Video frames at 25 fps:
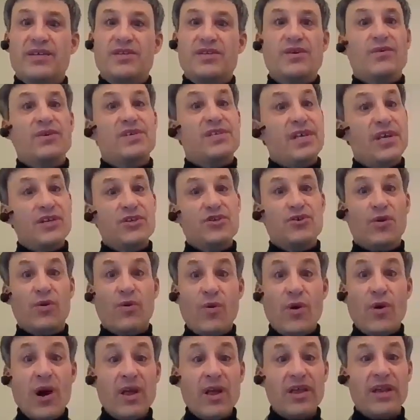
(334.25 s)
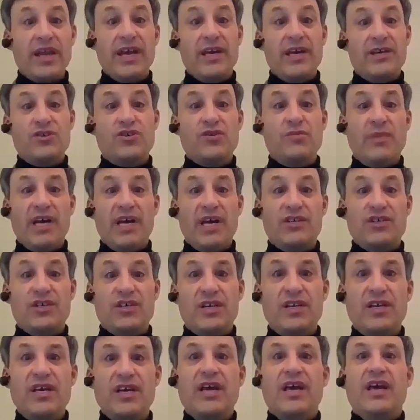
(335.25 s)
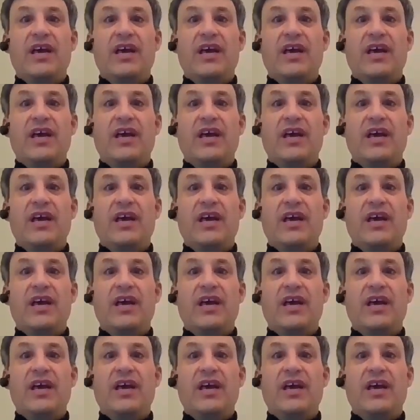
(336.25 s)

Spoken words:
So Essential Quality, as you mentioned,